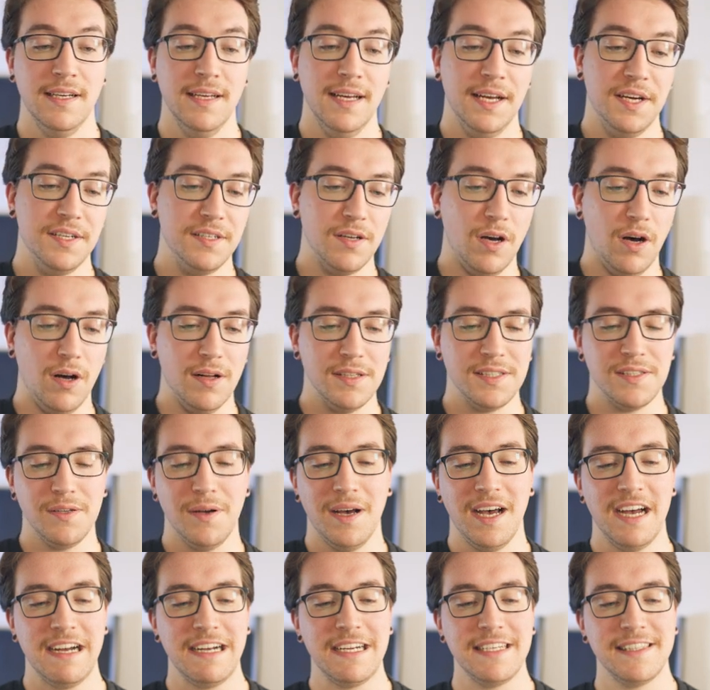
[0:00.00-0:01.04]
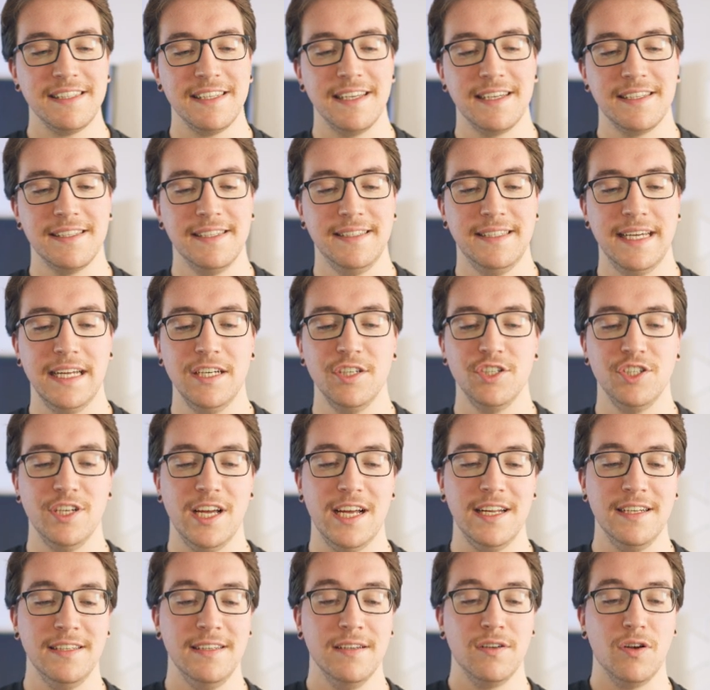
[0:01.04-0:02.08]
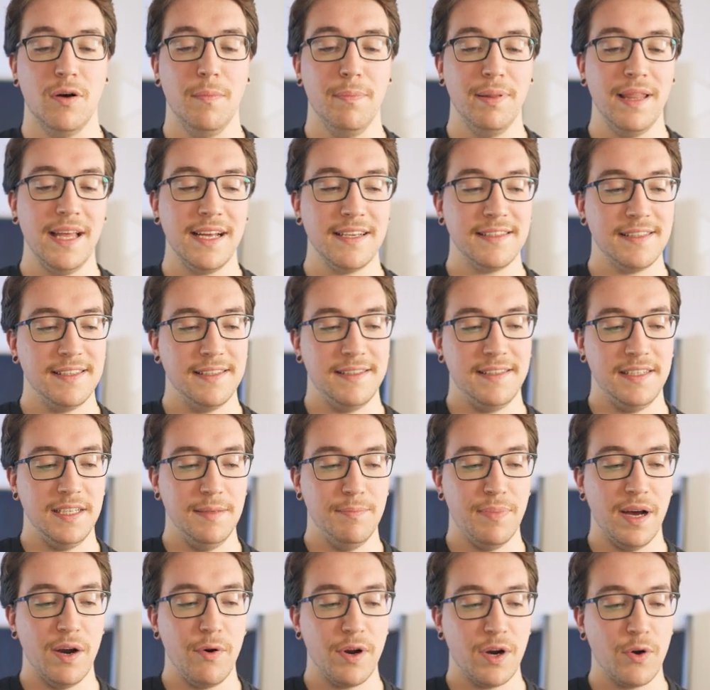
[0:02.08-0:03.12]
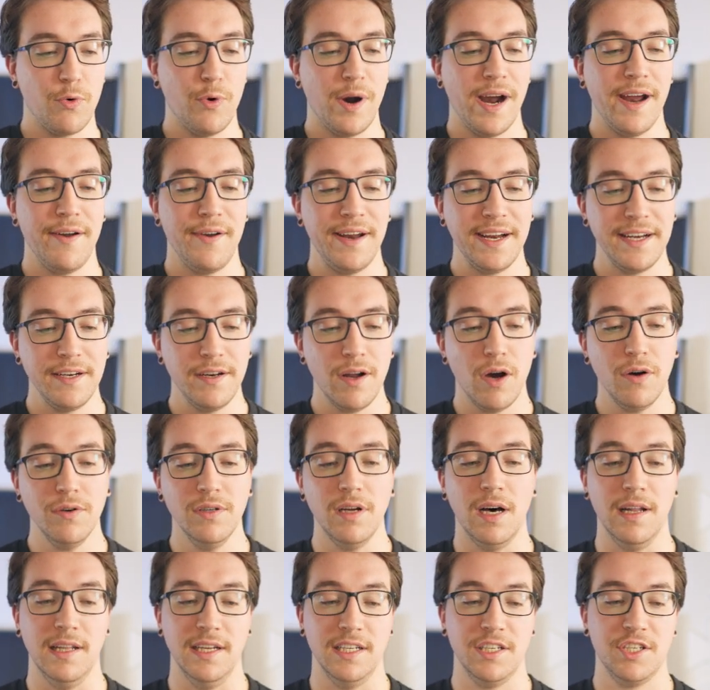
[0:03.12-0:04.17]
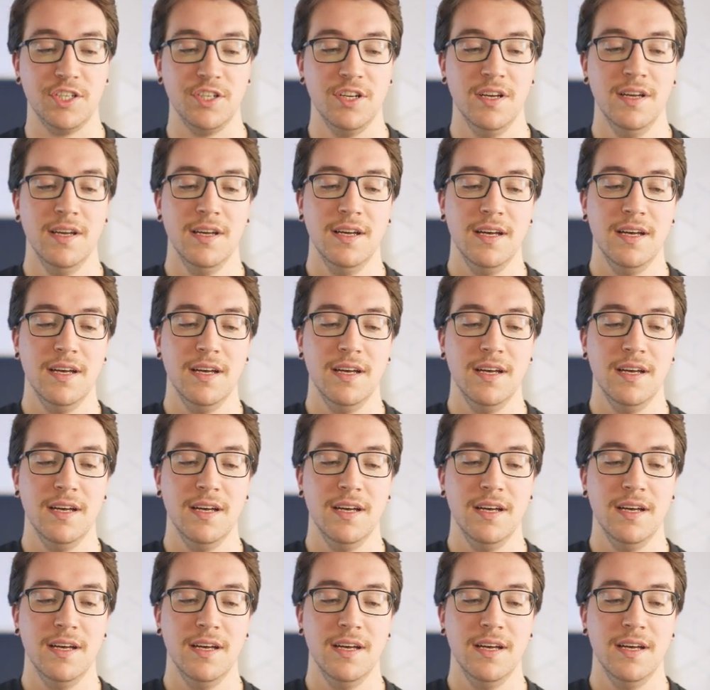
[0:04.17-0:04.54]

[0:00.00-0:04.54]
and also hides accidental complexity by requiring no knowledge